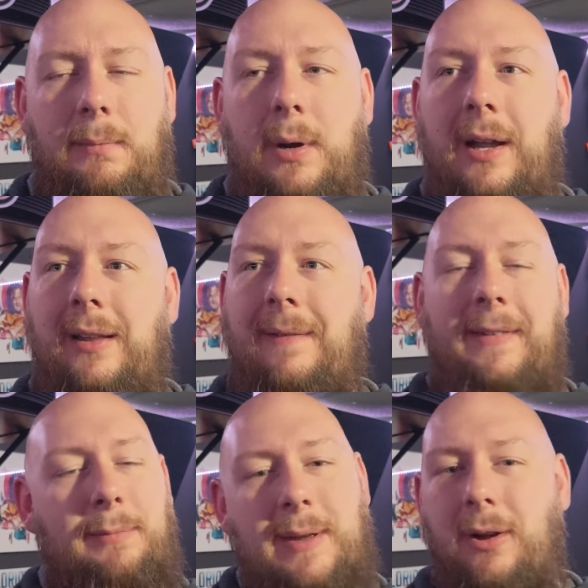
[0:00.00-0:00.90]
But if
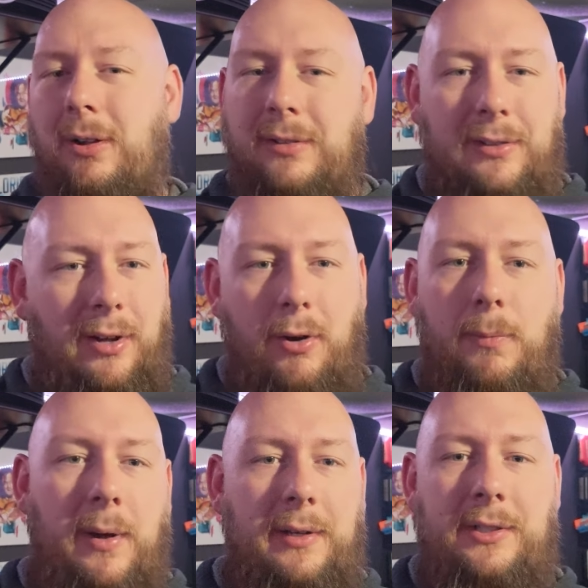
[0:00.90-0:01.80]
it's been altered a whole
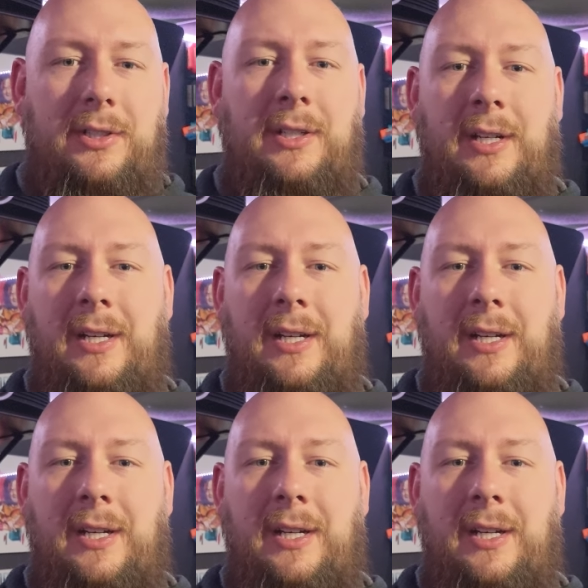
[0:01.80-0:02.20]
bunch,